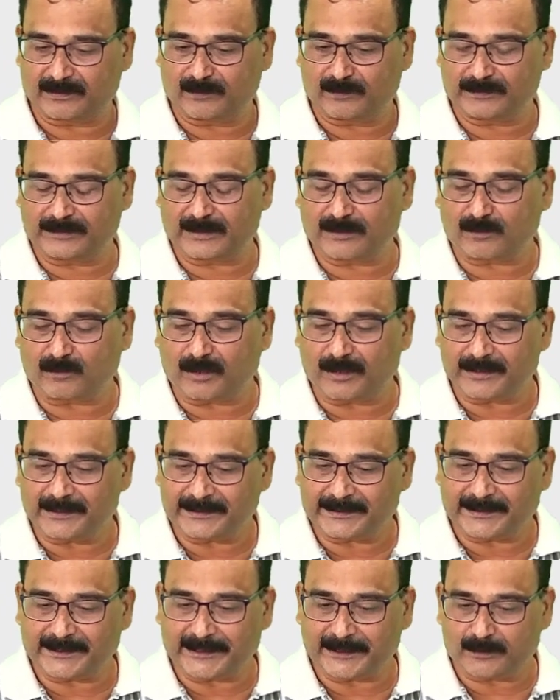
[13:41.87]
They call it
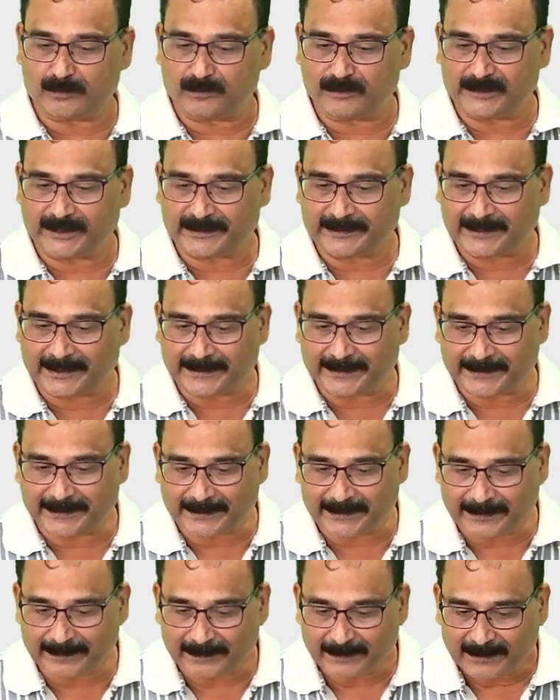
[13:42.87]
A to Z
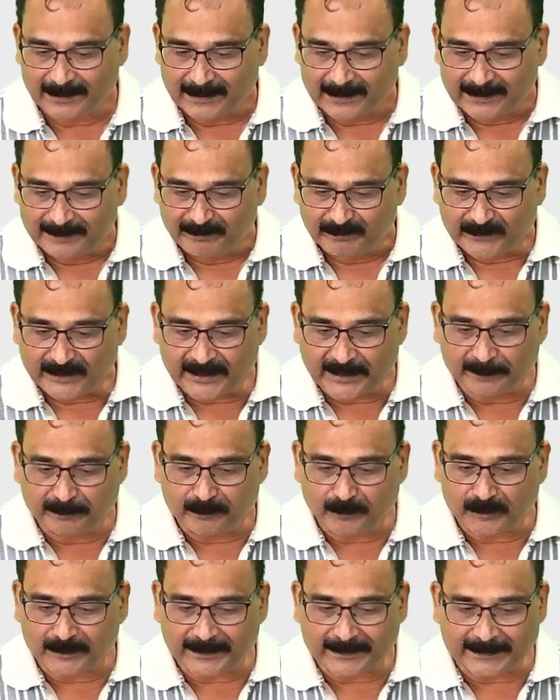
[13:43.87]
guarantee in
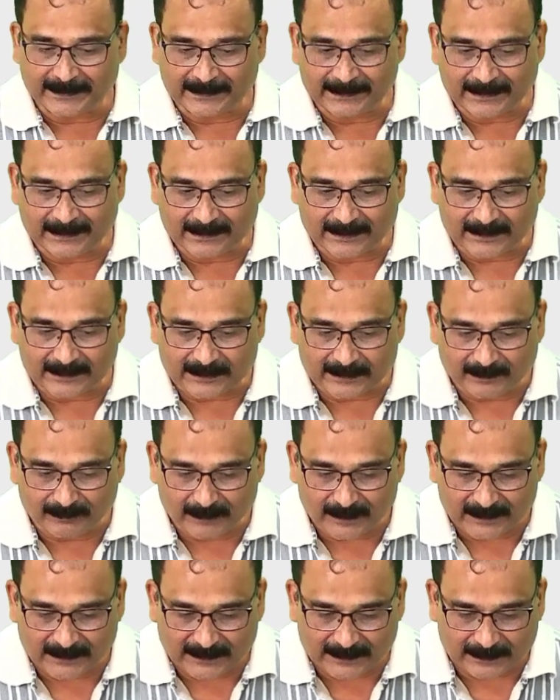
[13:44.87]
protecting the
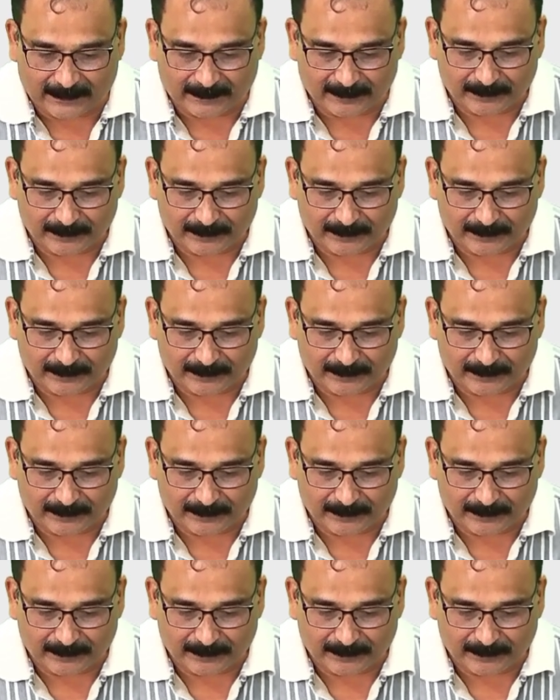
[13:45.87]
customers